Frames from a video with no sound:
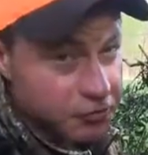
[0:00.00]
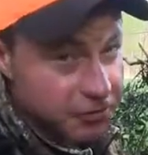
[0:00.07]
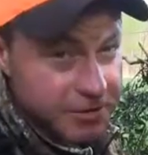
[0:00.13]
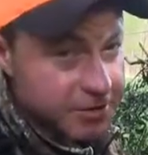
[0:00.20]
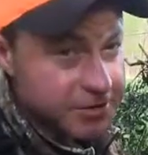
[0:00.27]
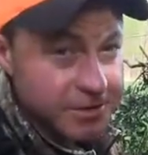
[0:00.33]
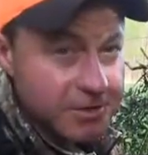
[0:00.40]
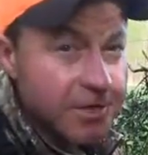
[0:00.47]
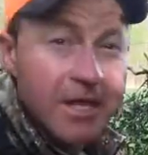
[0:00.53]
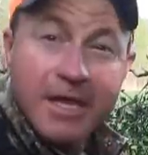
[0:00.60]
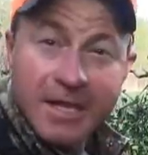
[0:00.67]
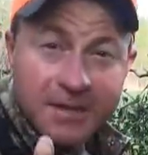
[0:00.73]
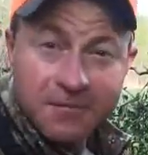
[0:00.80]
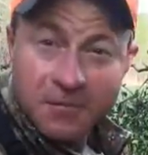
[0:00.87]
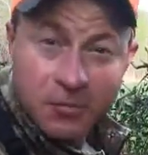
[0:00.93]
tradition,
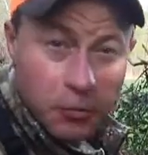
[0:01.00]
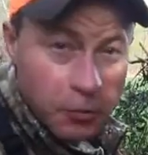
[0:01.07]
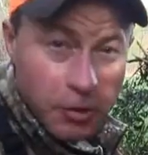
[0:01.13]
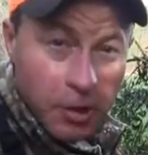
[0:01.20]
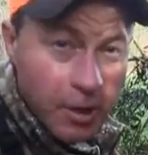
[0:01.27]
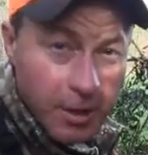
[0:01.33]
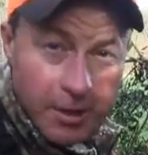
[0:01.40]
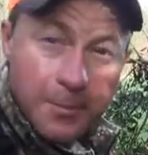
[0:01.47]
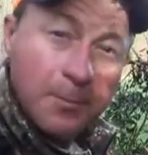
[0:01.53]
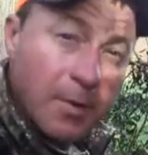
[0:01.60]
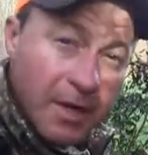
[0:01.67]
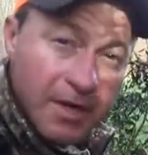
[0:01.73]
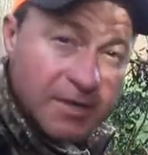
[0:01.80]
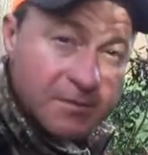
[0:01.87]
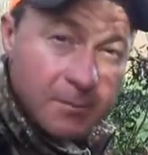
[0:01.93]
even though your hunting
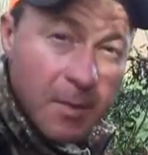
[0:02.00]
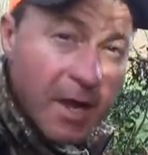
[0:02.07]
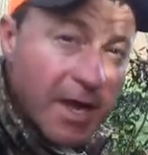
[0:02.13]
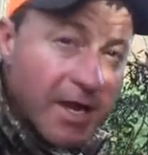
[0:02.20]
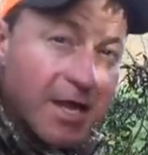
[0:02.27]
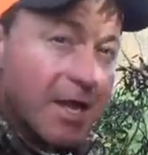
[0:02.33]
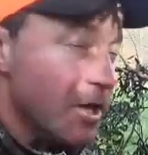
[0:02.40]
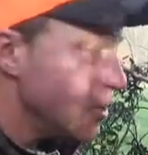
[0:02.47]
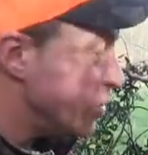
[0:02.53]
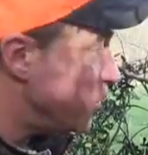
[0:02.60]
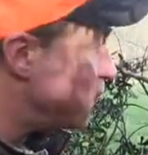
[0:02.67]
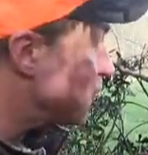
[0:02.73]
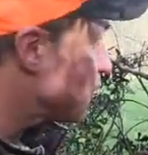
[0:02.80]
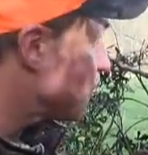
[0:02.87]
buddies might, your